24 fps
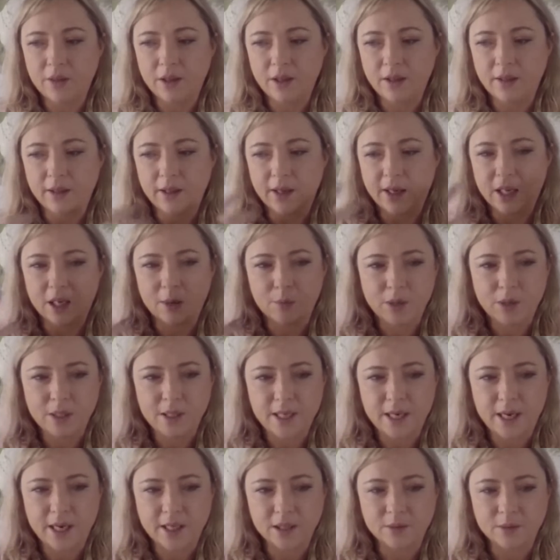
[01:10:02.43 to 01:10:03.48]
think they're going to
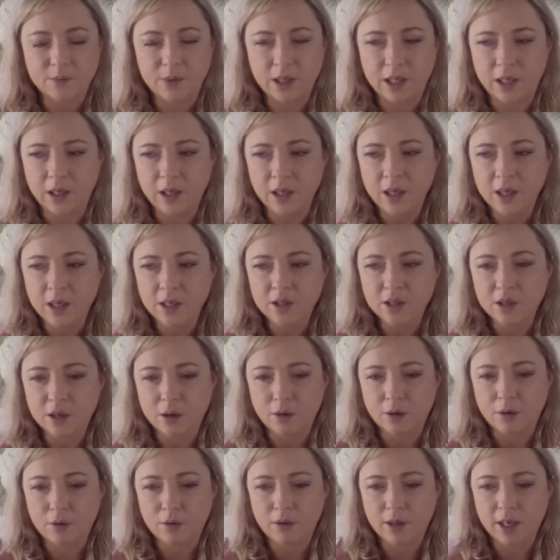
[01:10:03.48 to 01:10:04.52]
protect me.
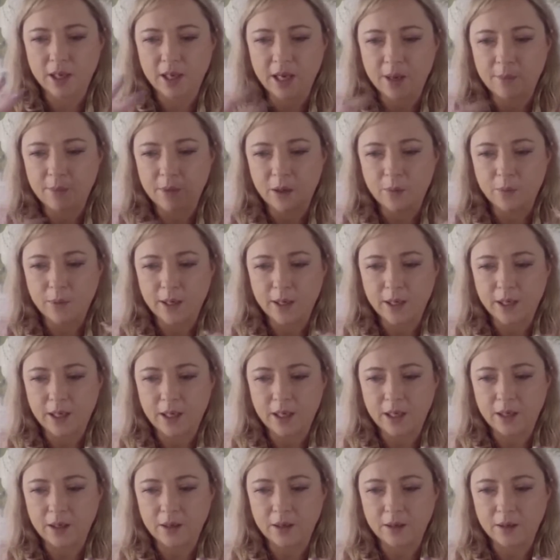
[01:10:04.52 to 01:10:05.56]
So they're coming back
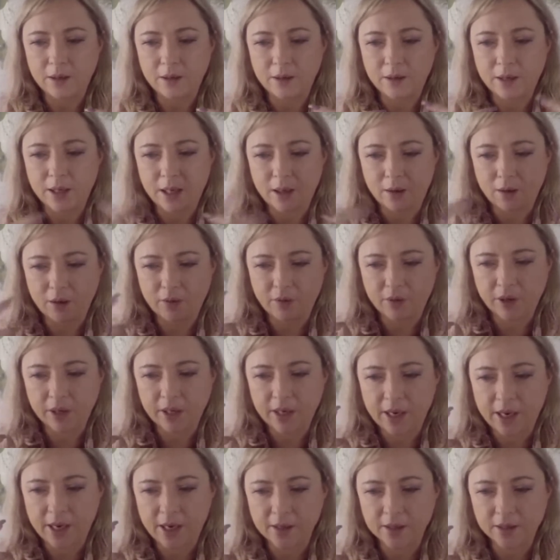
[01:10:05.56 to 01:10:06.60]
in. Now I've got
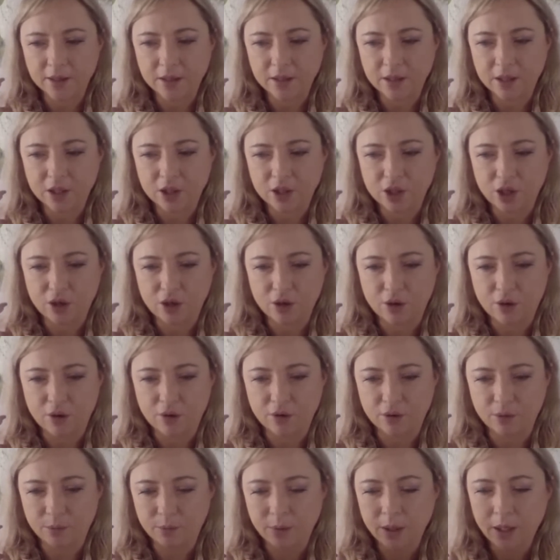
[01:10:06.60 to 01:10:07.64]
to ask, did she know
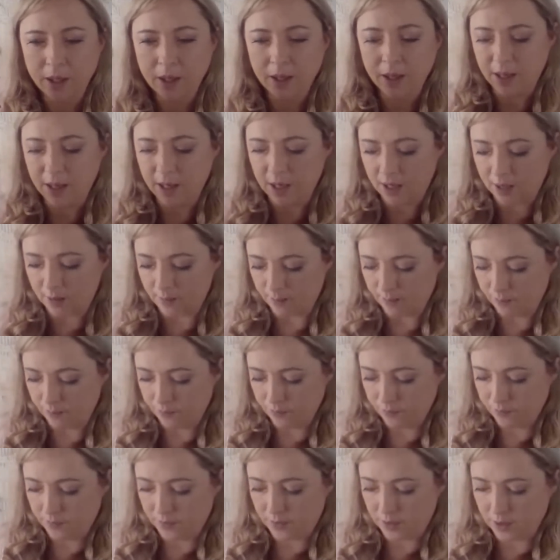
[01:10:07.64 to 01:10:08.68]
them?
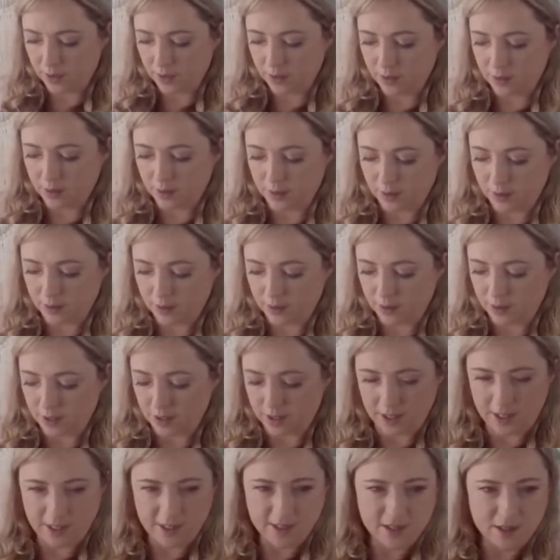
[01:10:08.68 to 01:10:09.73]

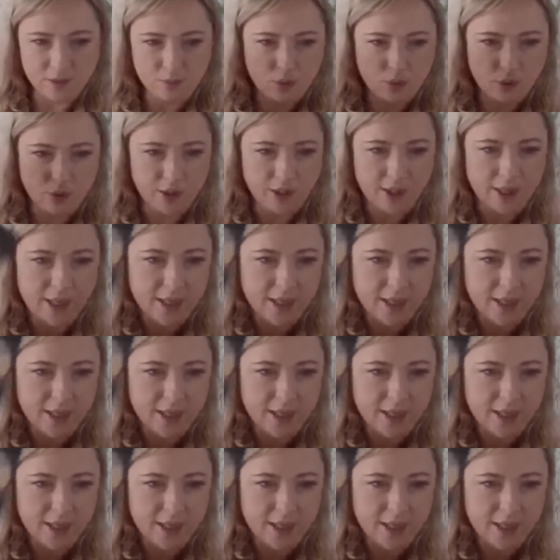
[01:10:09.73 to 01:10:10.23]
And here's the water